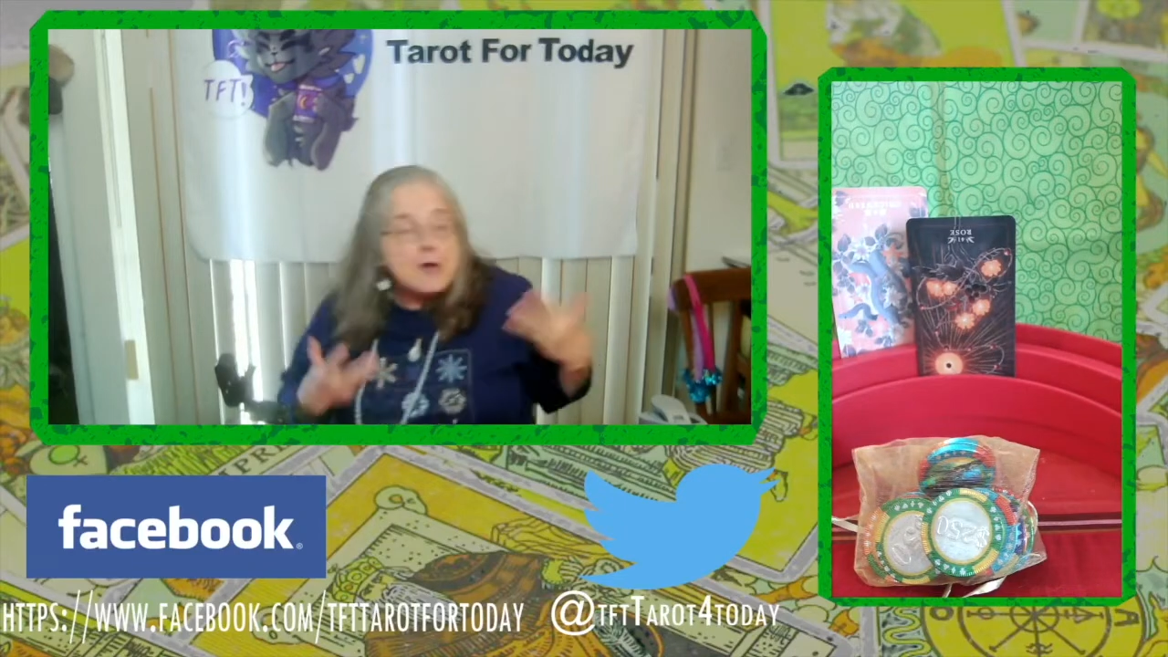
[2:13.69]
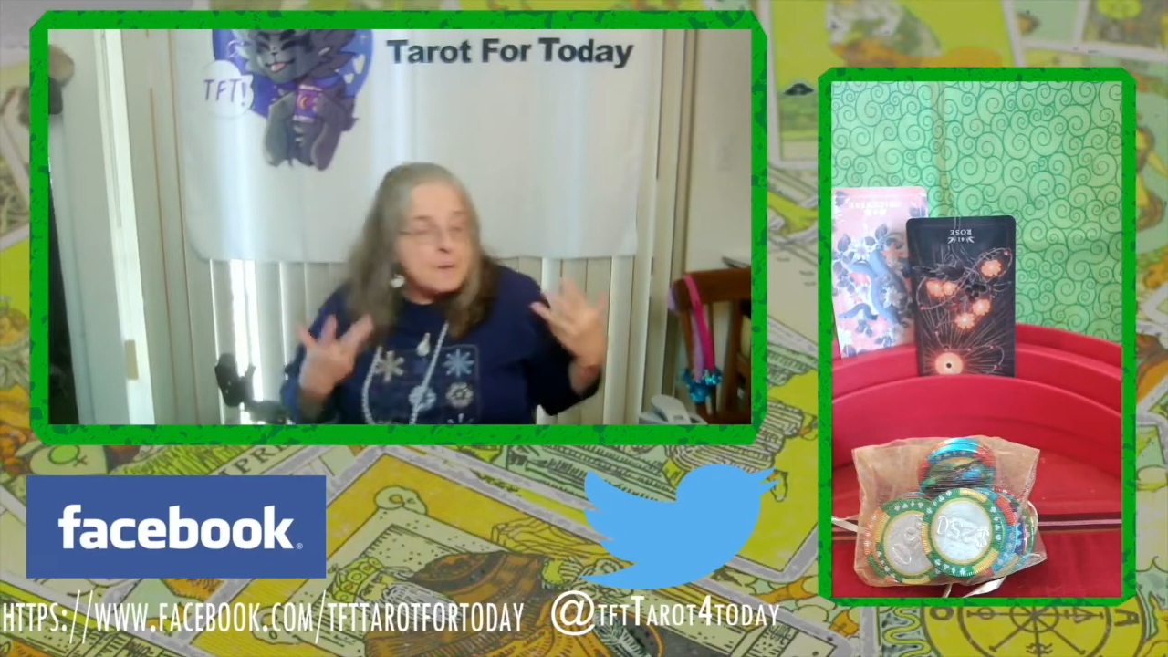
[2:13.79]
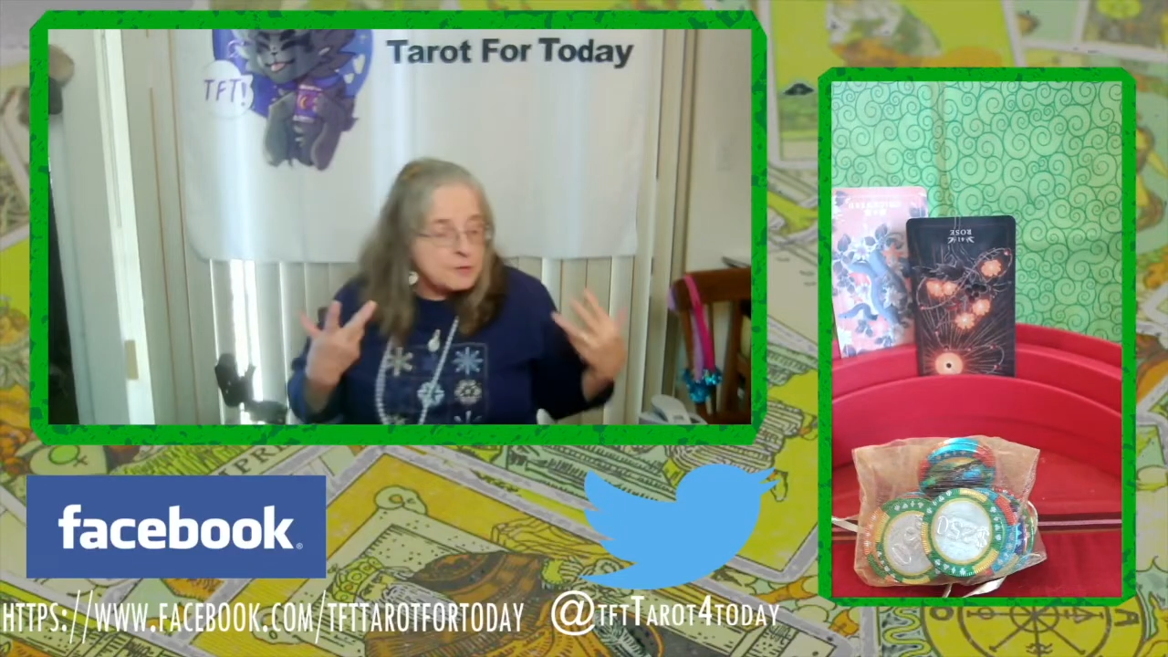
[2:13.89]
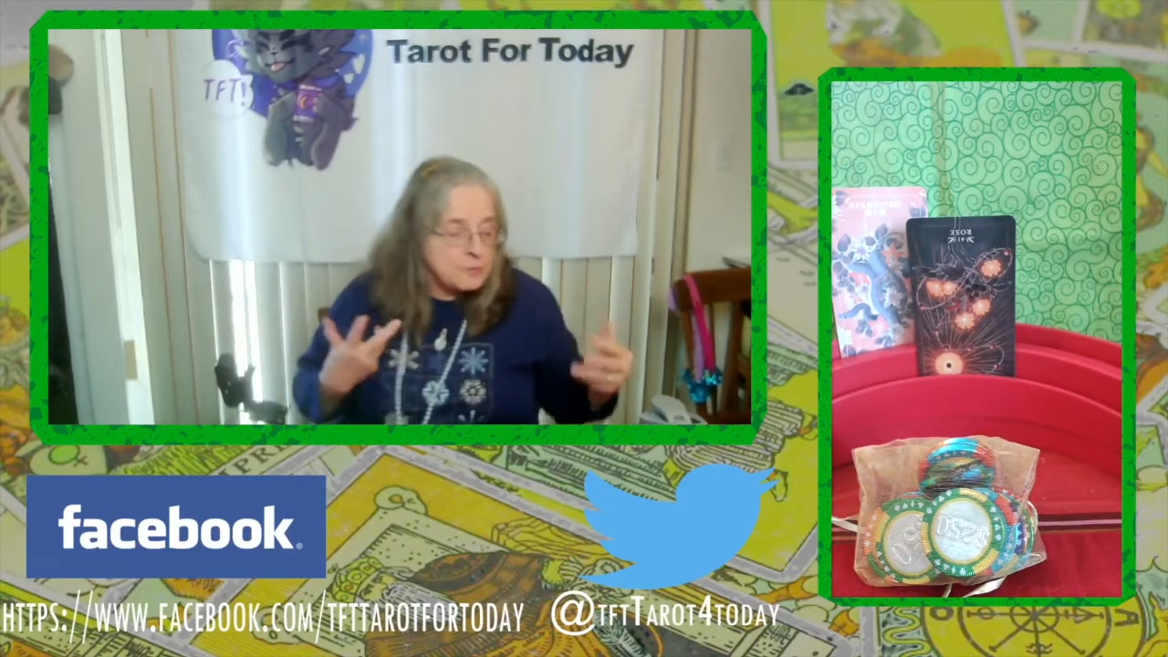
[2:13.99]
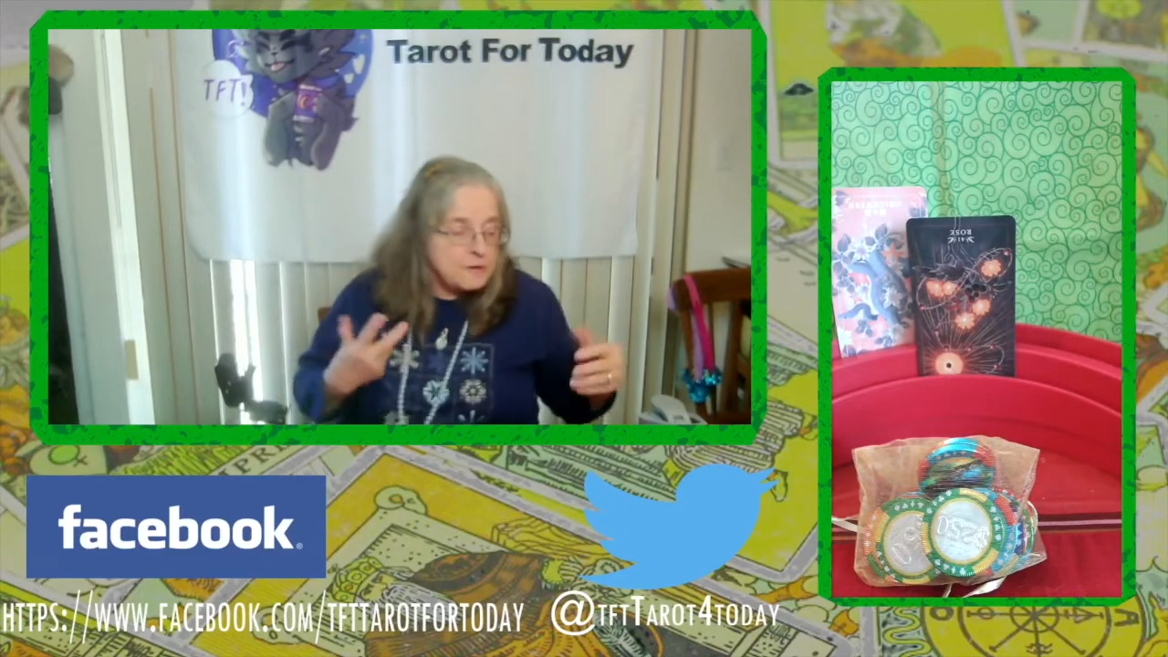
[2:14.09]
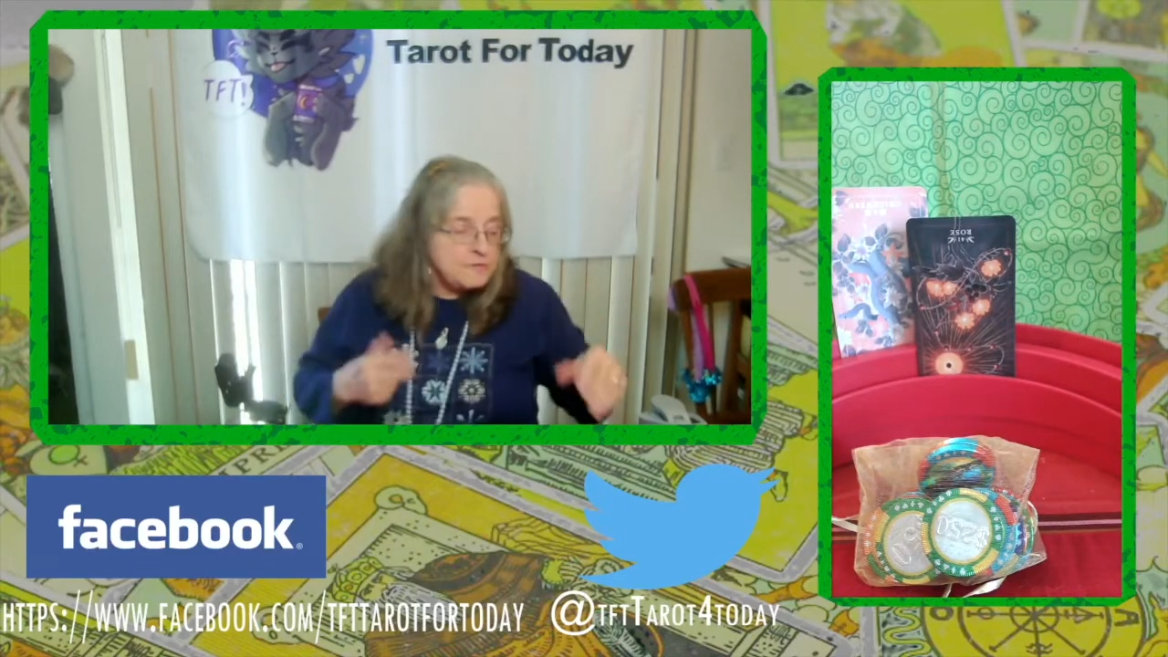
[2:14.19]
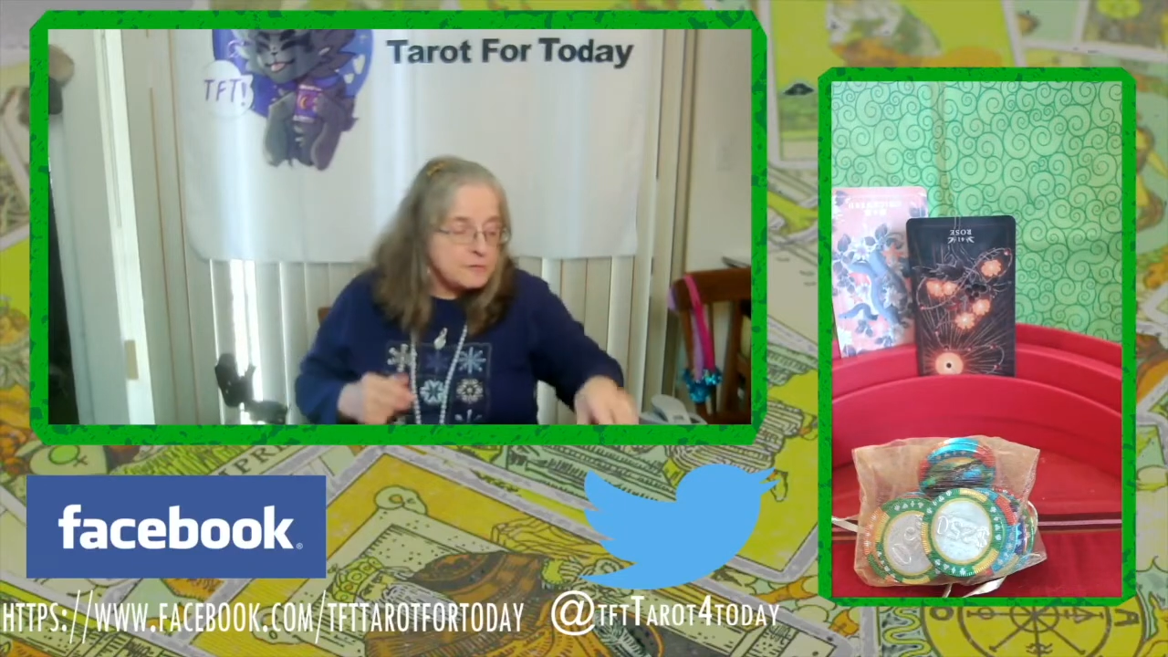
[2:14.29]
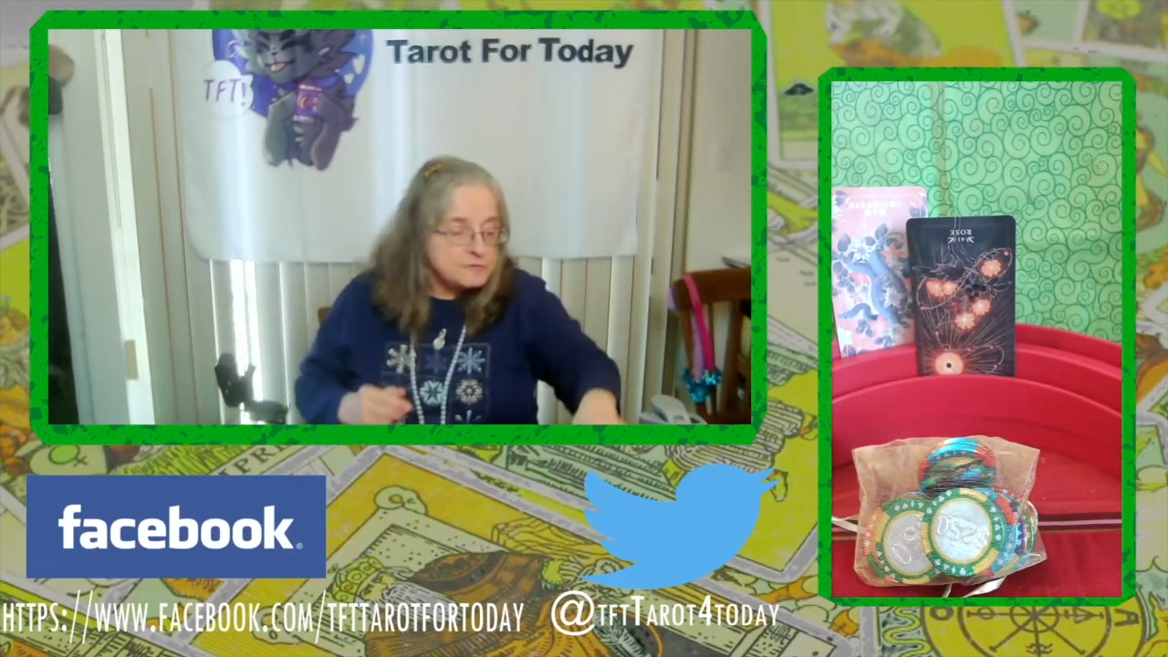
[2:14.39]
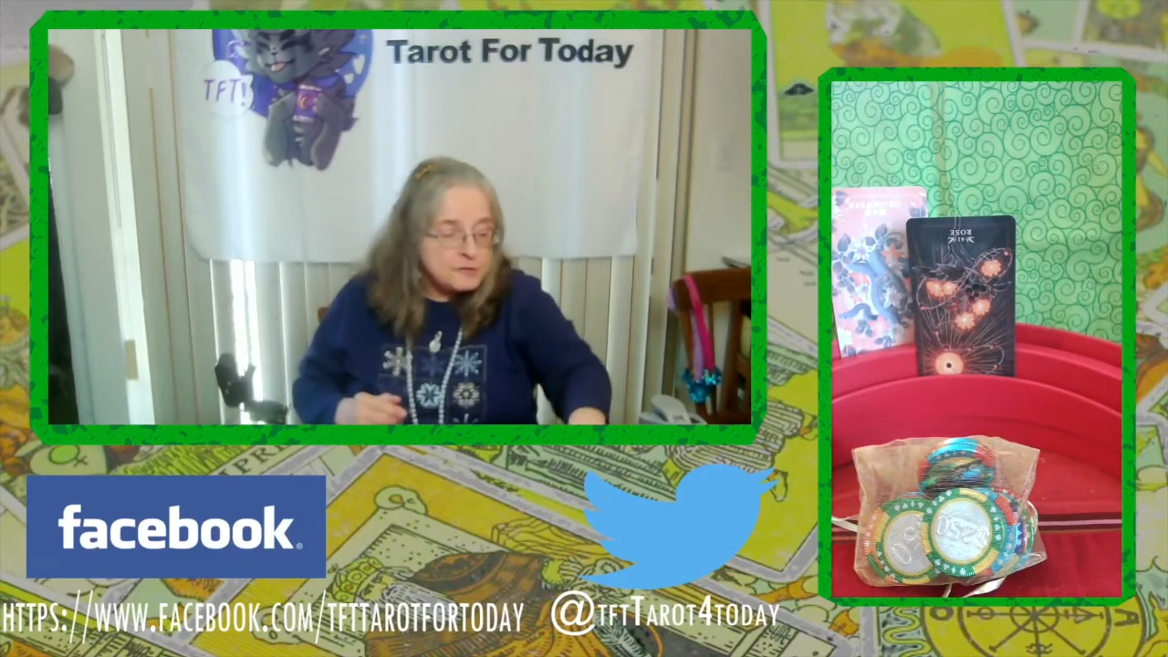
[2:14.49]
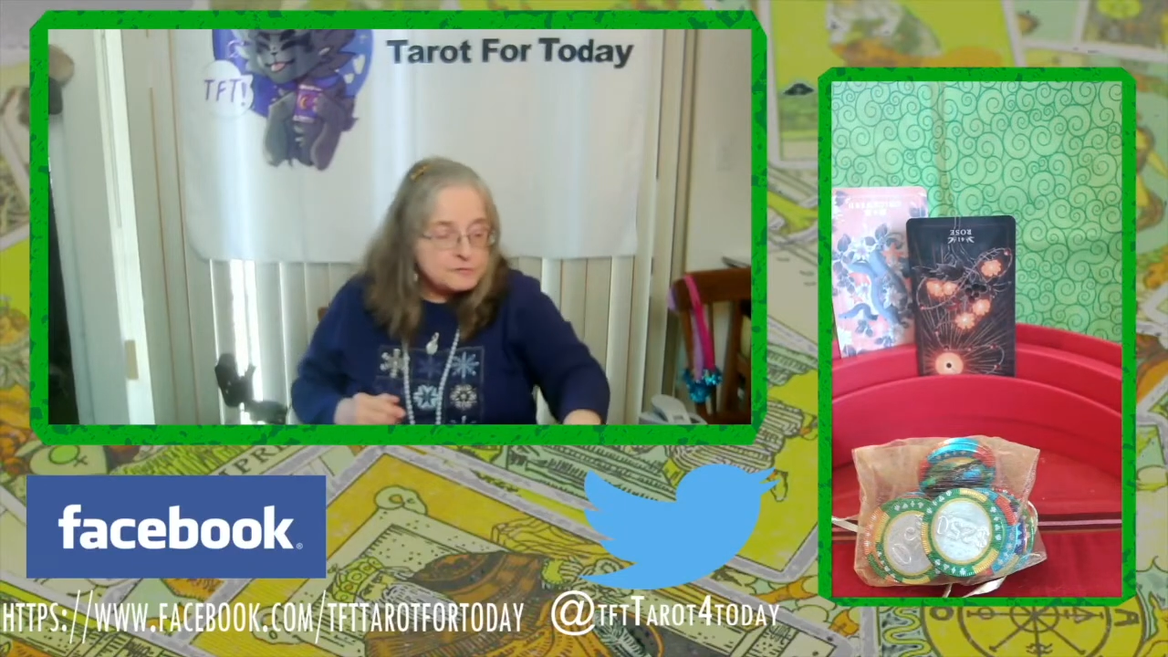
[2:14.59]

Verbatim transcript: but the reversal